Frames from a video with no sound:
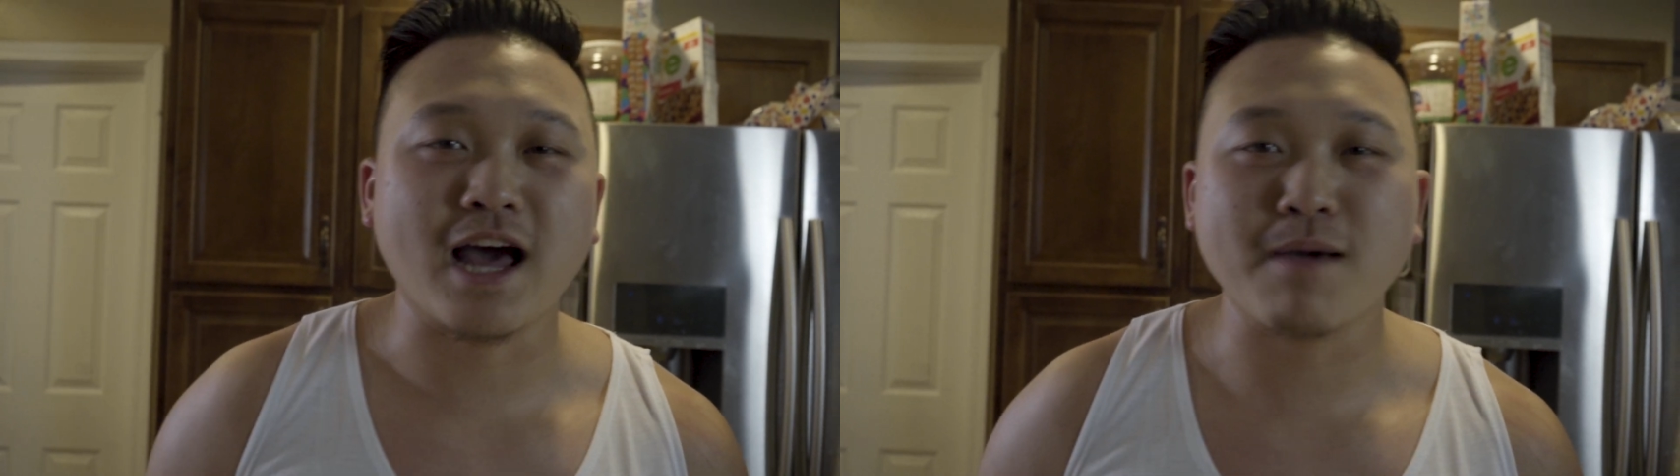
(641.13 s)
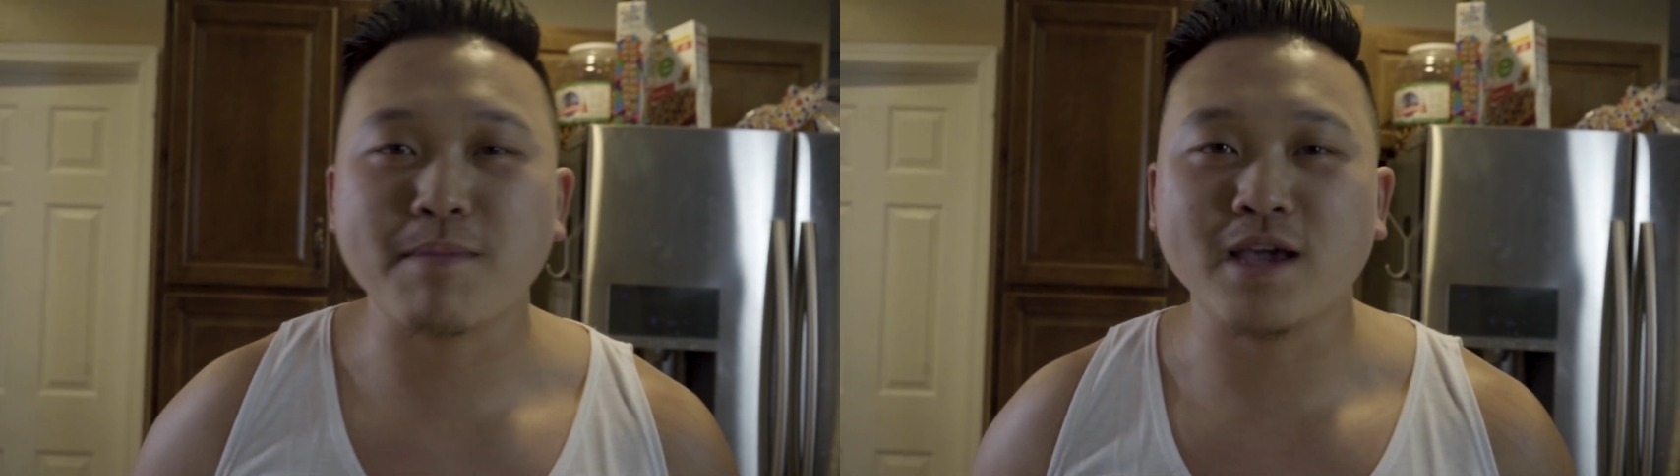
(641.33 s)

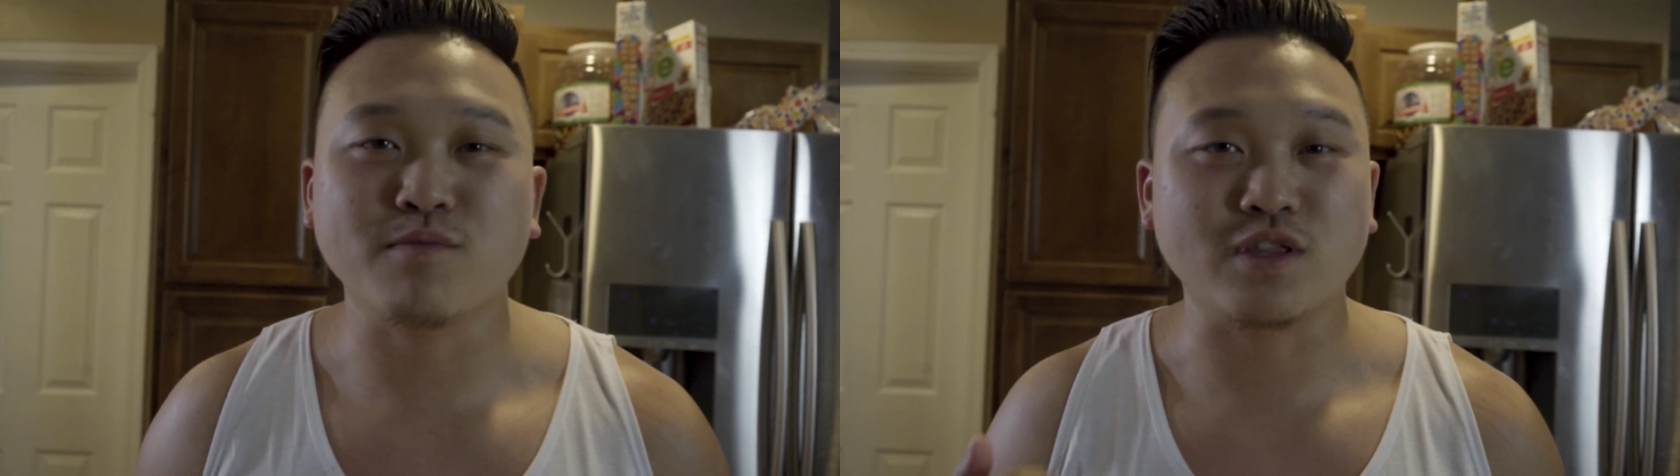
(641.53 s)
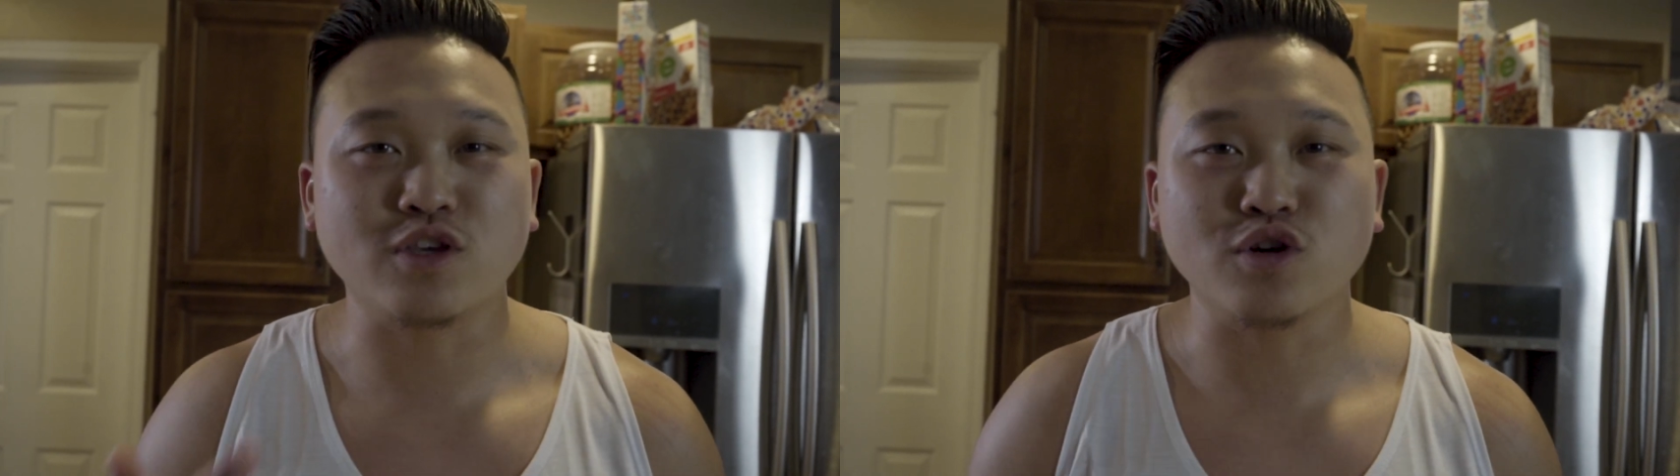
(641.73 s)
I
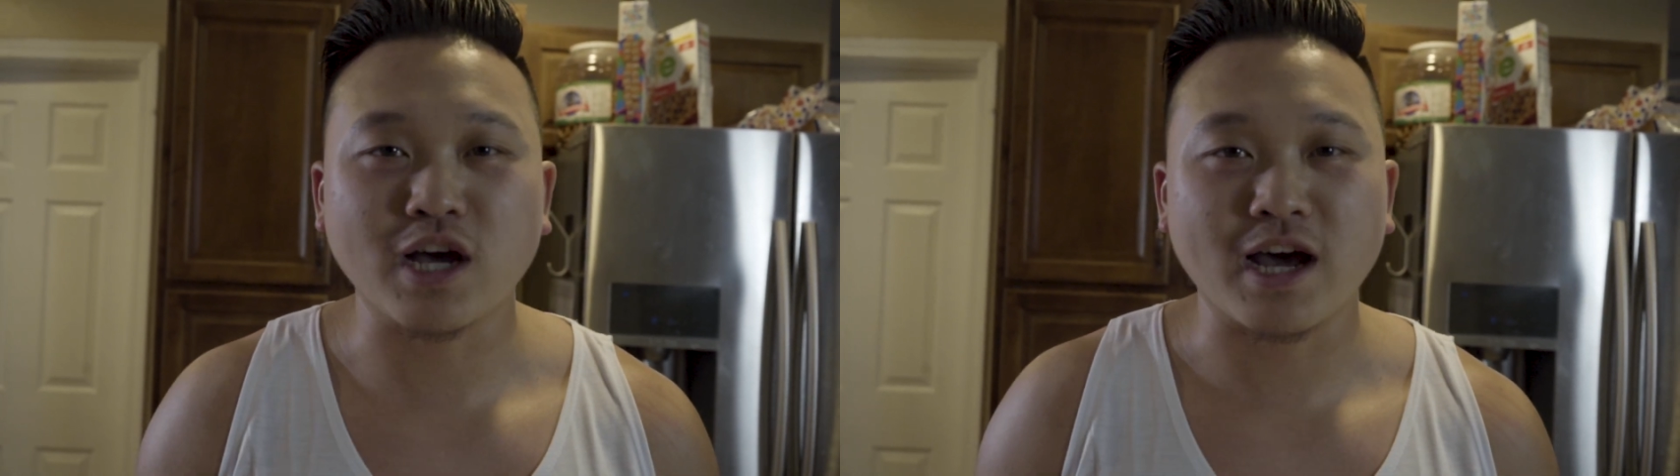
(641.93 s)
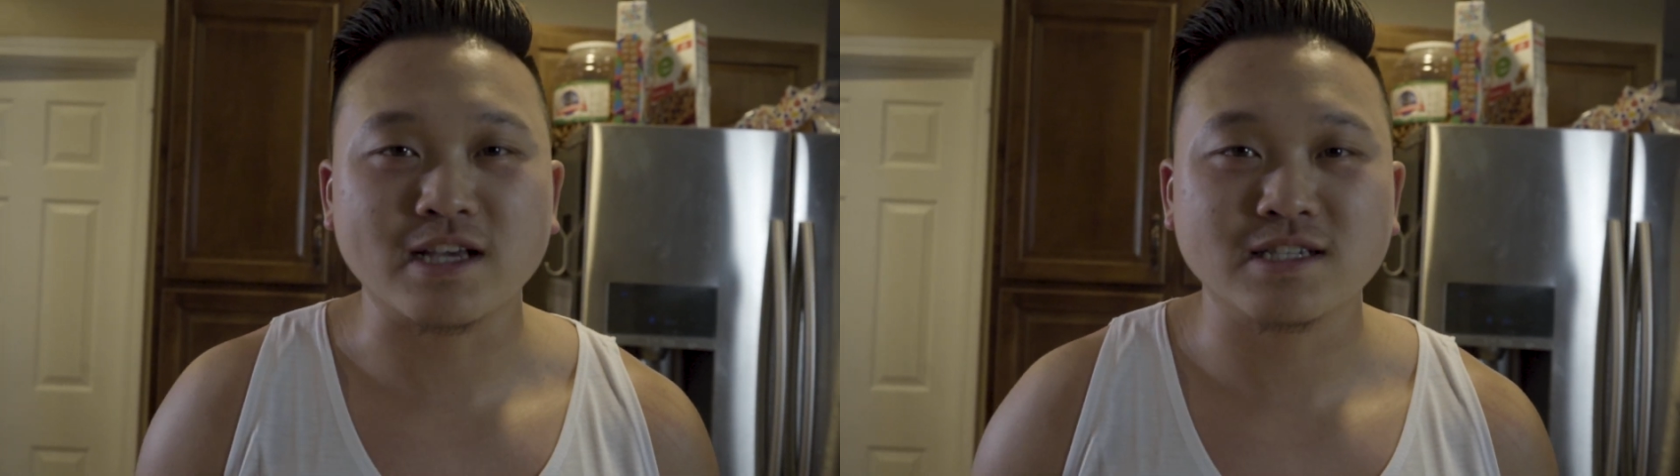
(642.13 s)
make with you
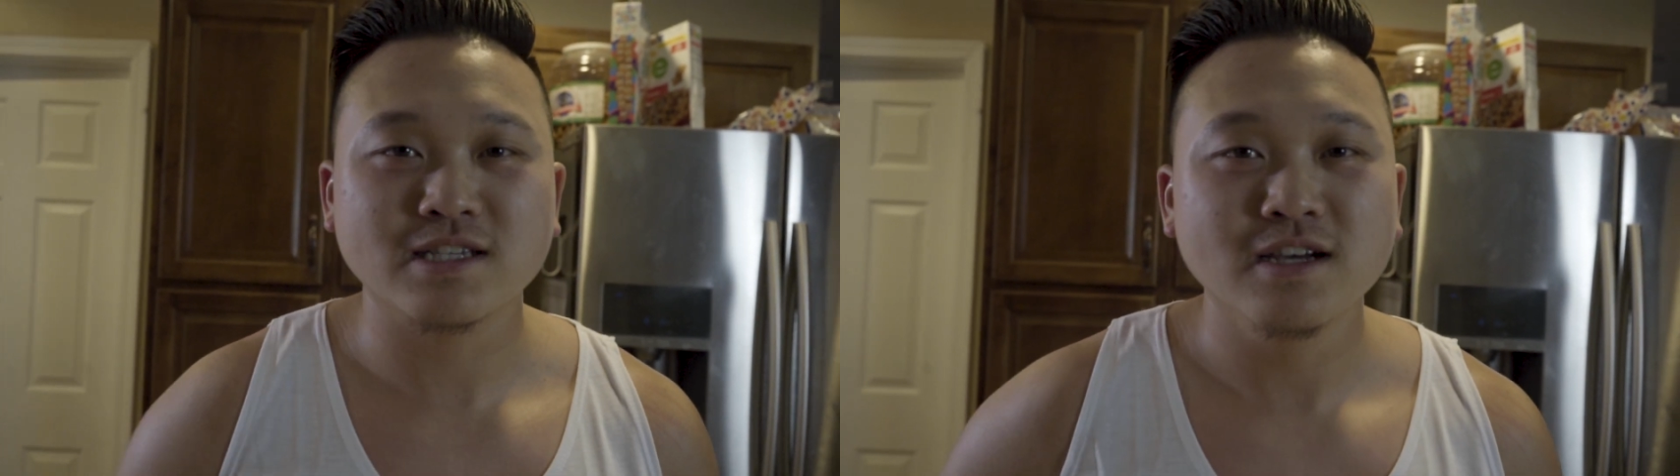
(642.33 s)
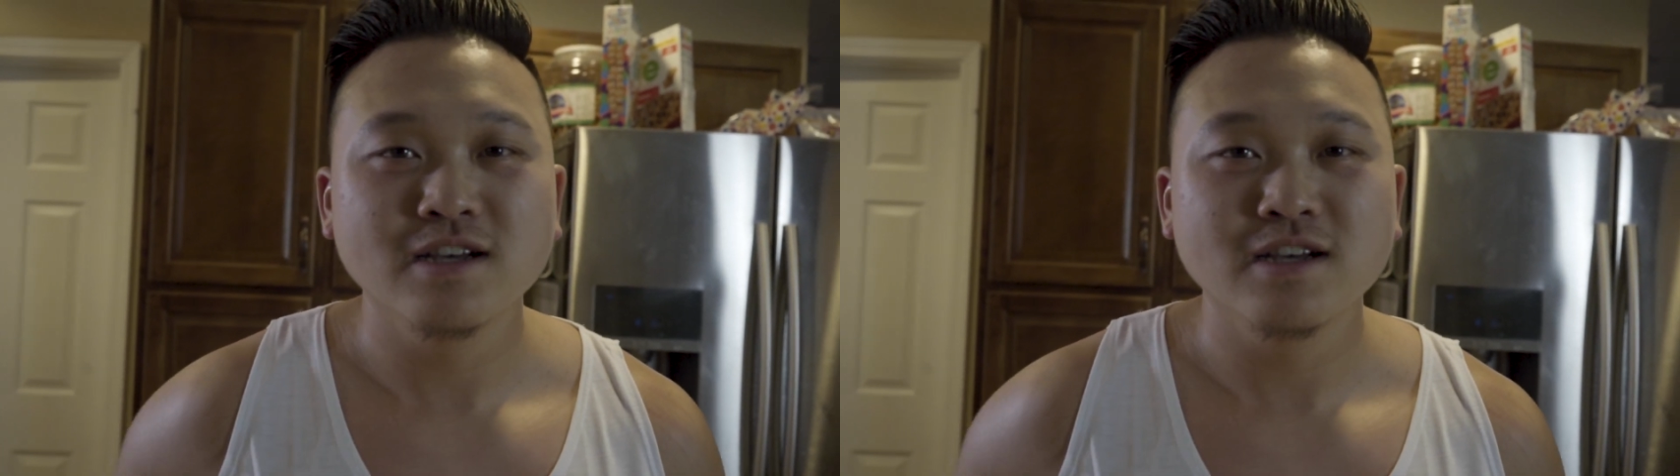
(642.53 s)
guys.